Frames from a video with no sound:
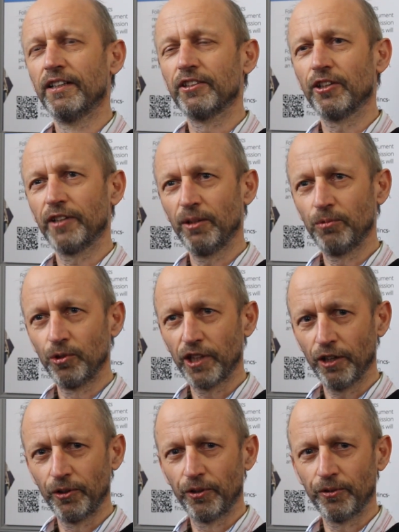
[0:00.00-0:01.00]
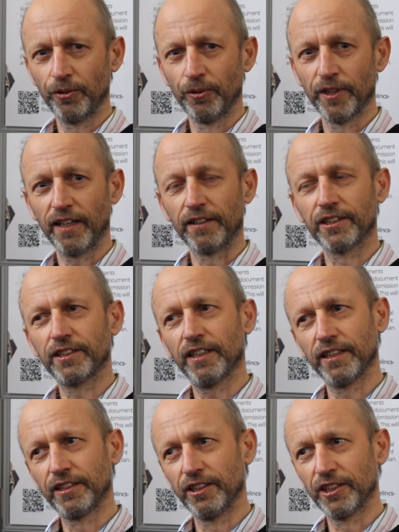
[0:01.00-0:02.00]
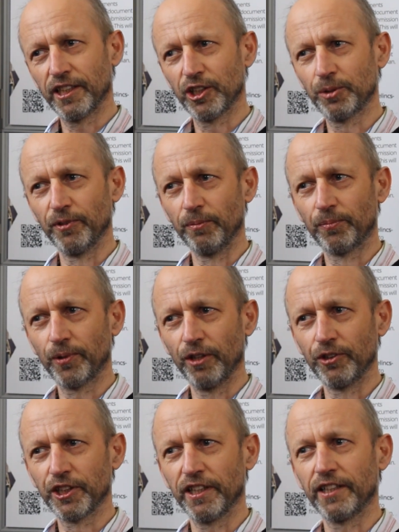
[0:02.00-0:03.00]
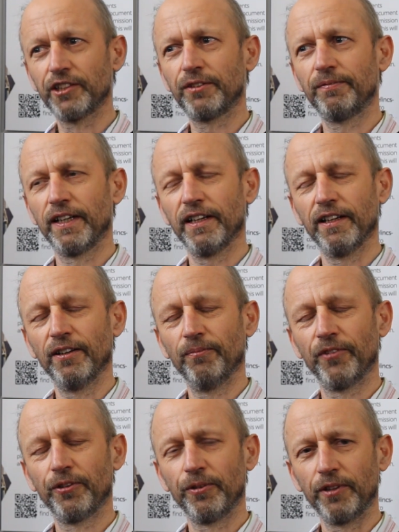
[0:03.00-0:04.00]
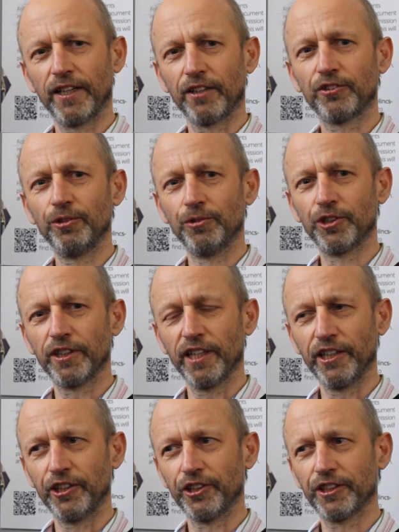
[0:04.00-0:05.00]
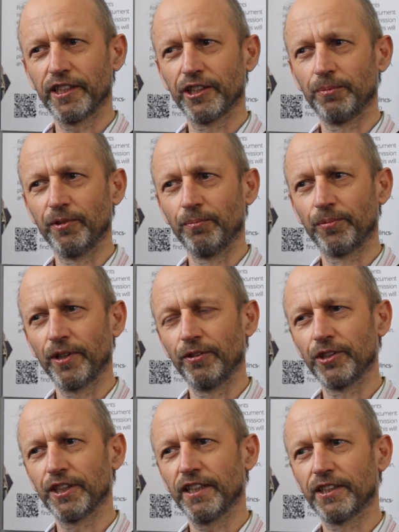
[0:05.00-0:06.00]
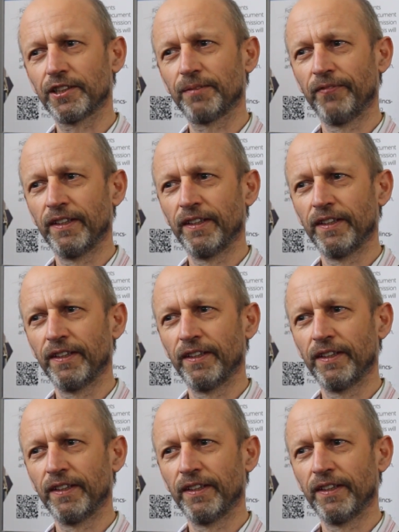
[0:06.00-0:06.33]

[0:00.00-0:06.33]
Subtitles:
So they will go through that site assessment process, through that 2-stage assessment process.